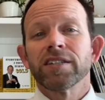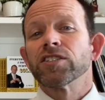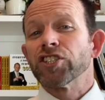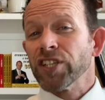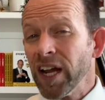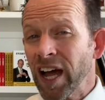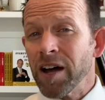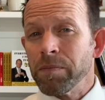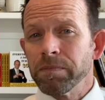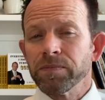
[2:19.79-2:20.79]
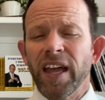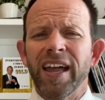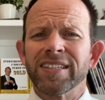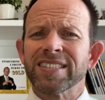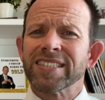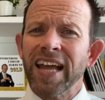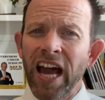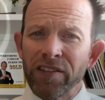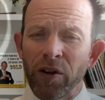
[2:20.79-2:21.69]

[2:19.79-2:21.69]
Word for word: shut up, and stay out of our